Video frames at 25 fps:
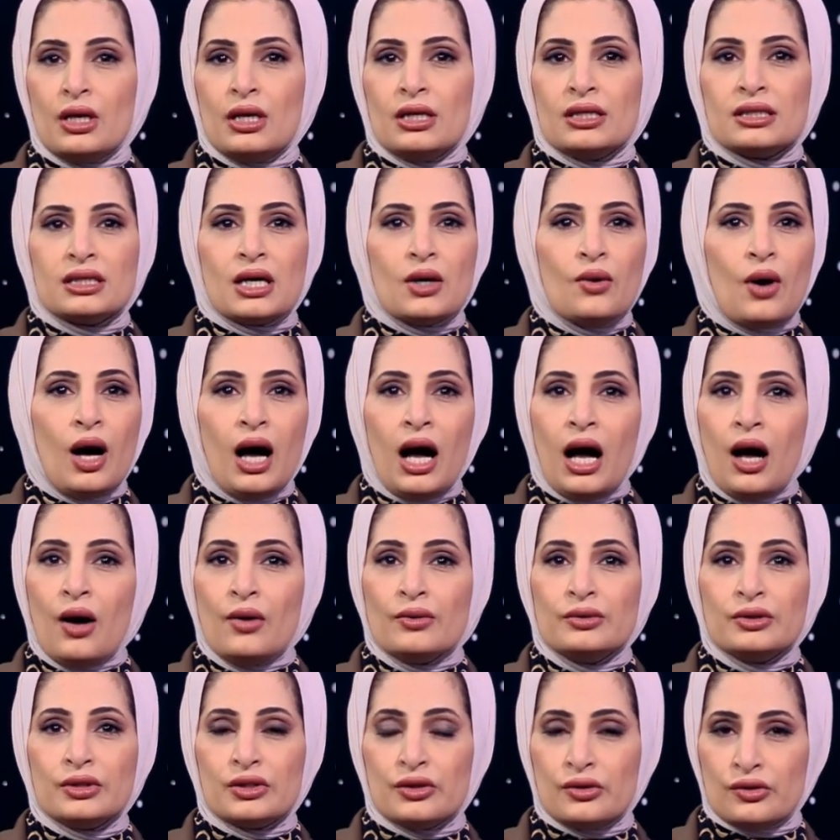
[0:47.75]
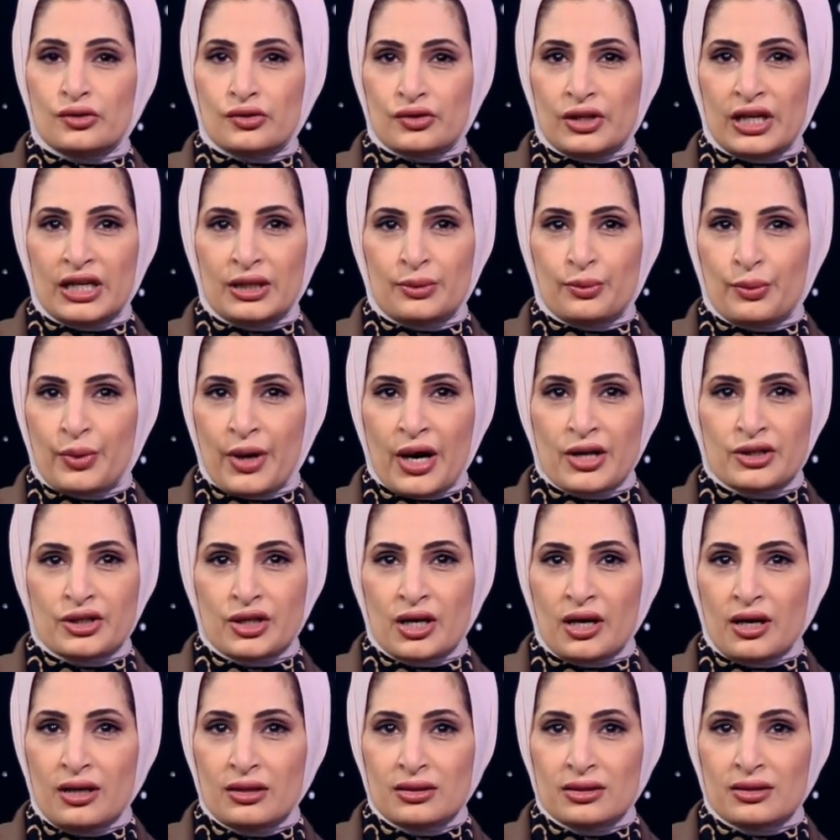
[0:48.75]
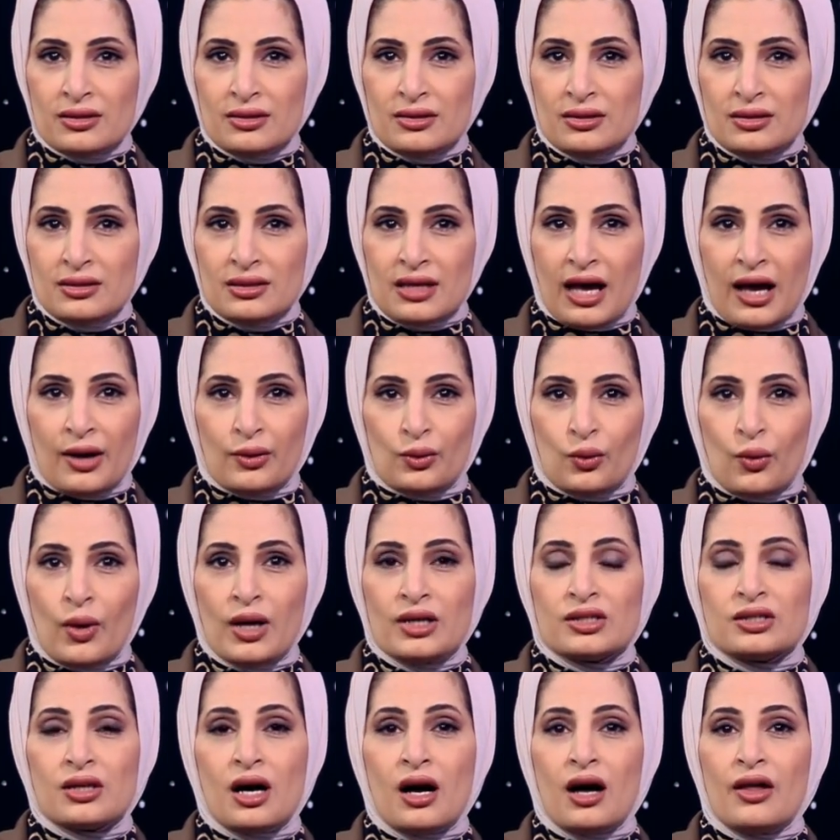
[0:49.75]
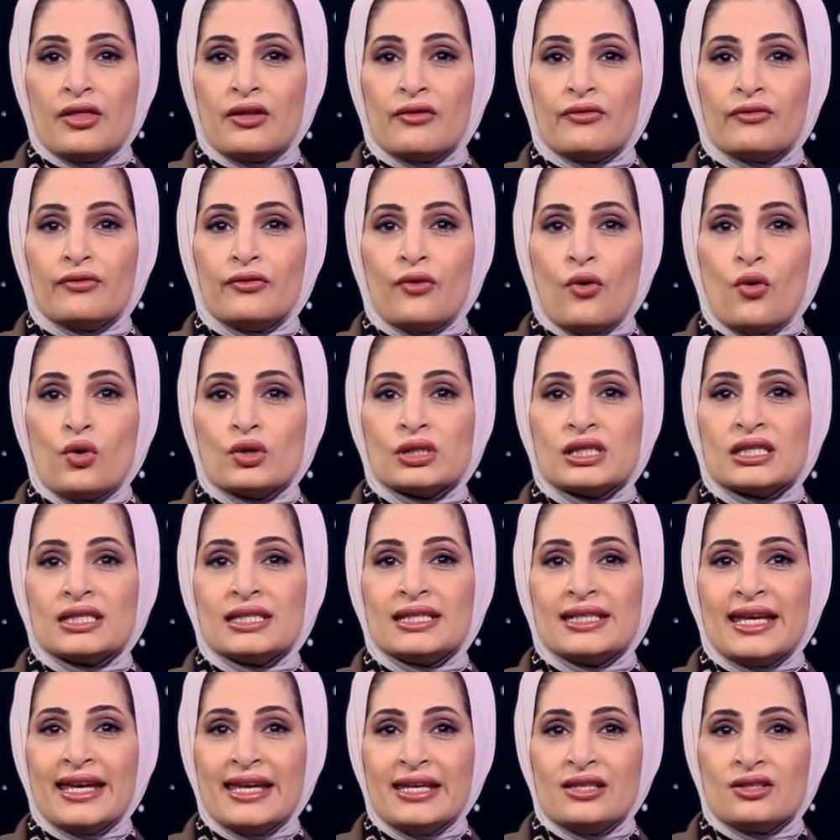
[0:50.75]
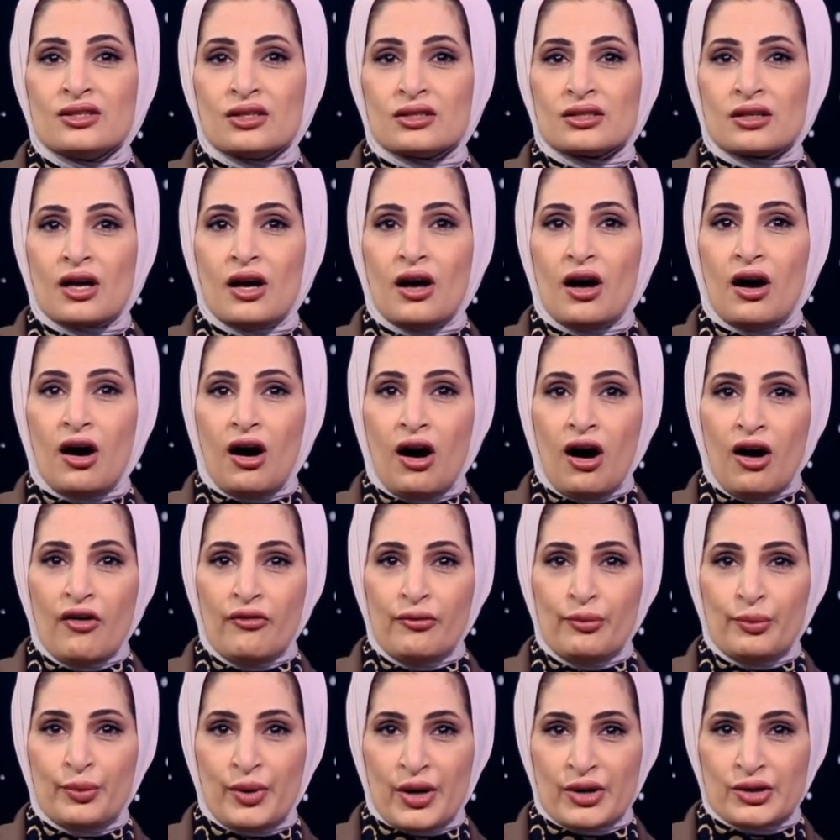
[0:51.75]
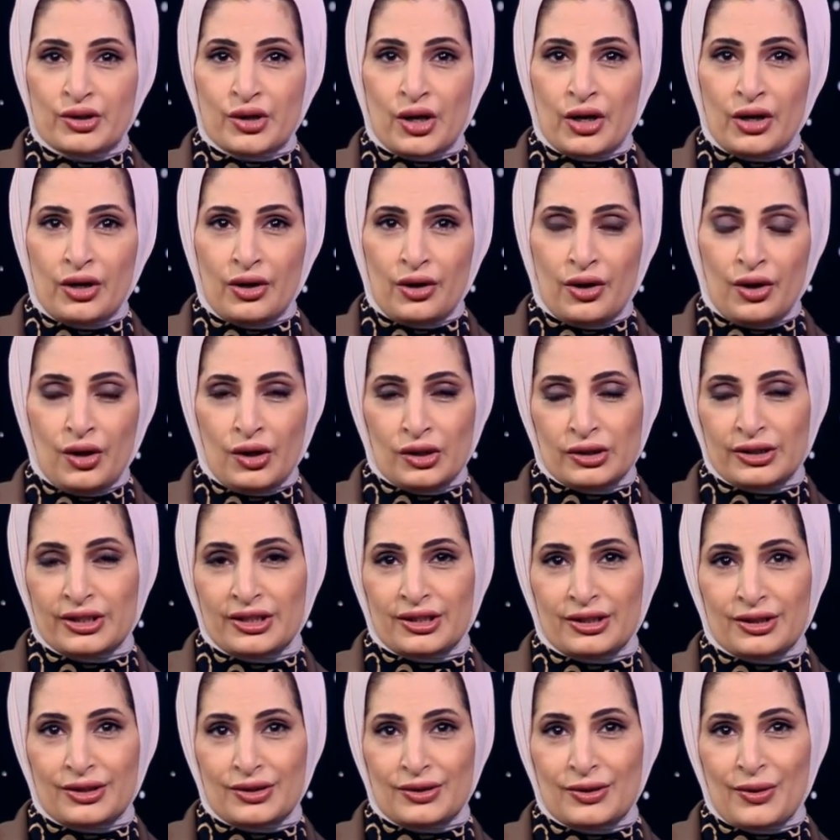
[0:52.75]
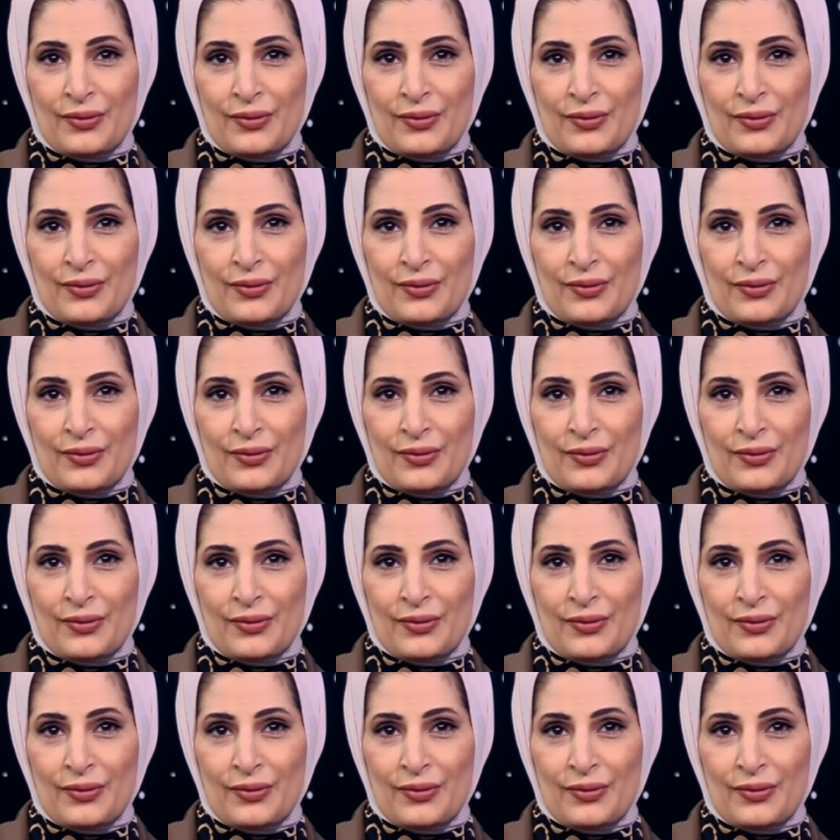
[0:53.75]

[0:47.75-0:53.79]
So how do you treat pressure ulcers and what are the four stages of pressure ulcers?